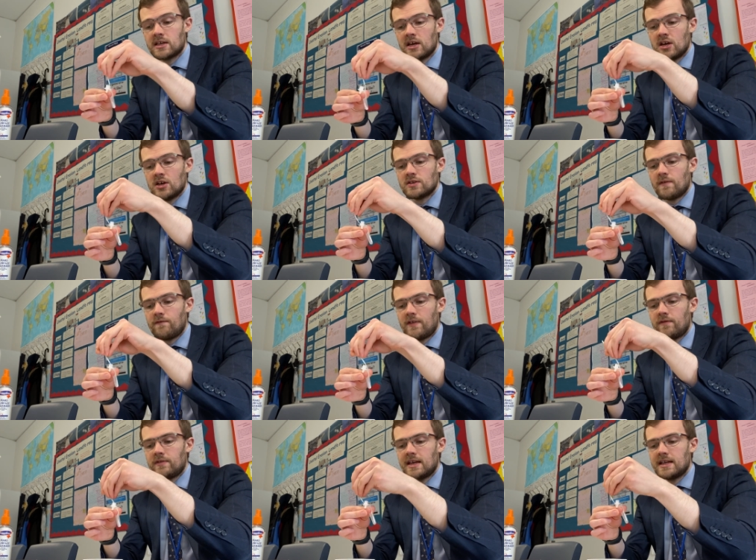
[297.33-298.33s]
So
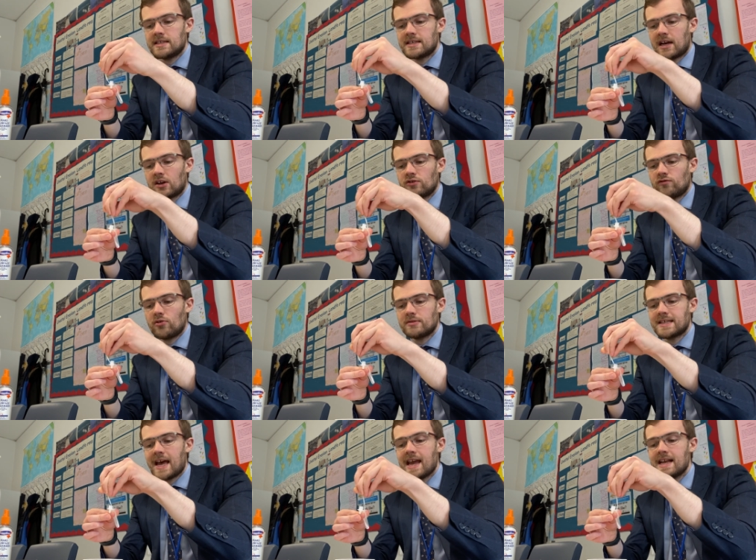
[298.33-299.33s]
15 seconds
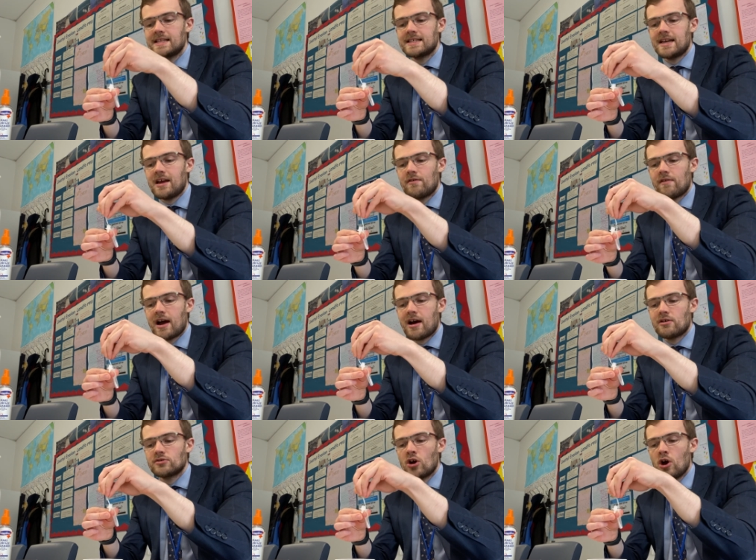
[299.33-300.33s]
rotating it
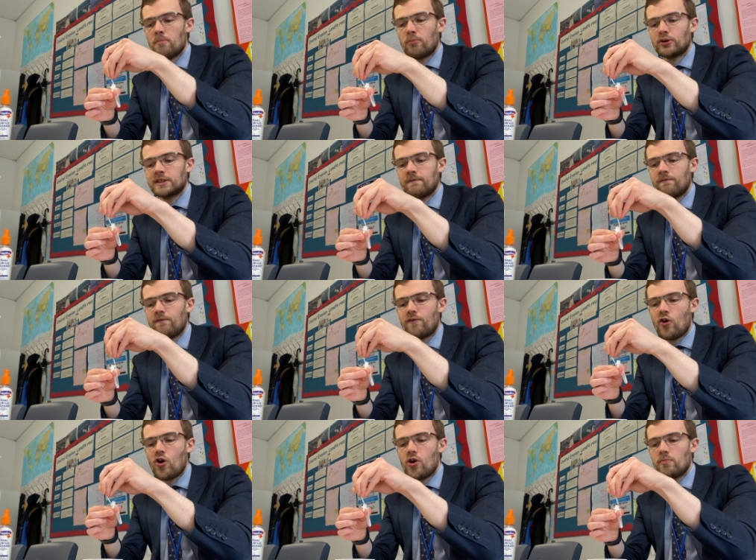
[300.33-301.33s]
around, pushing
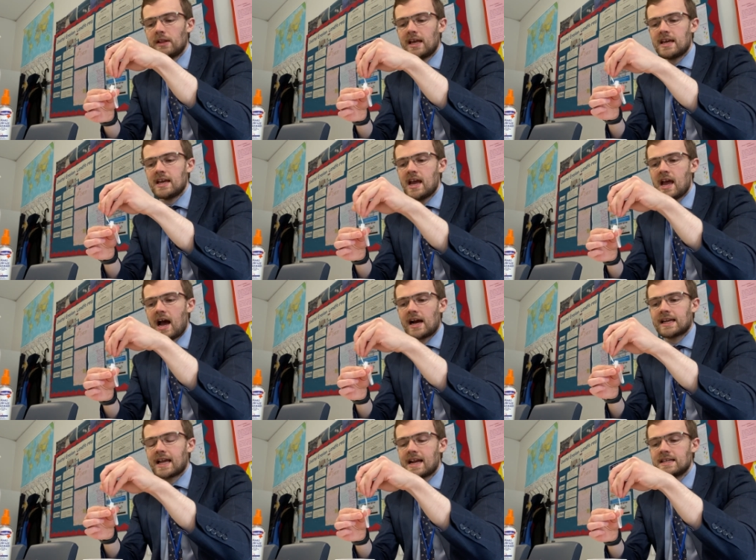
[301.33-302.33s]
firmly
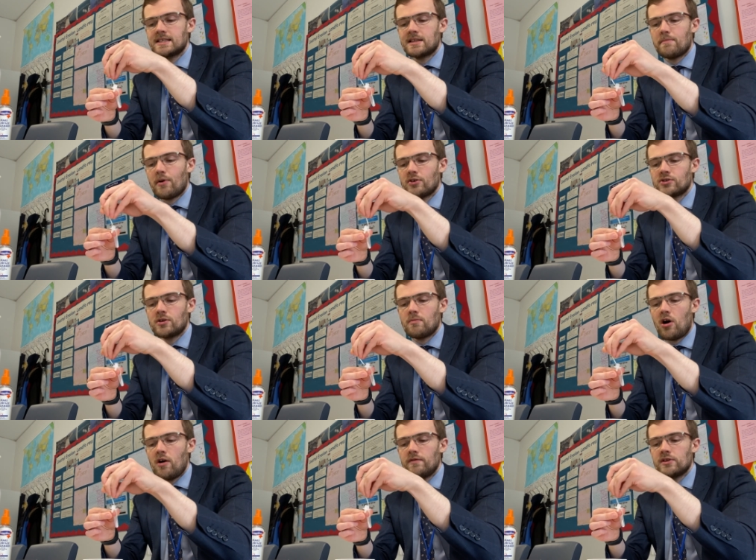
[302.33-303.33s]
against the bottom
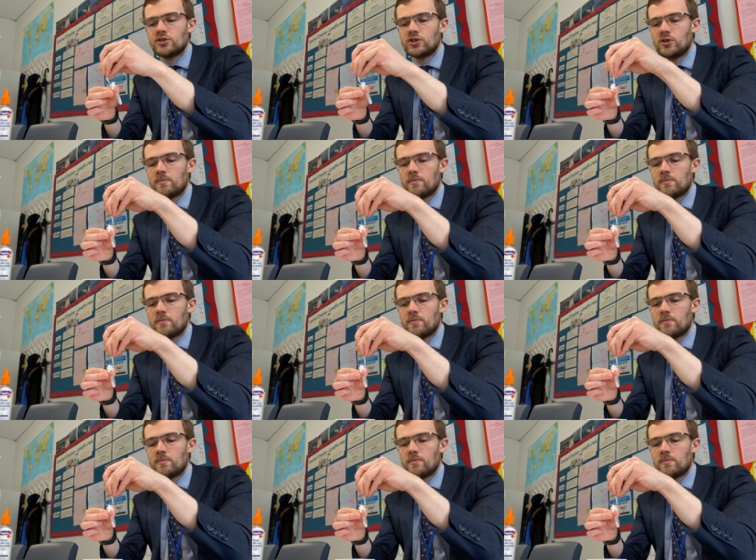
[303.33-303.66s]
of the tube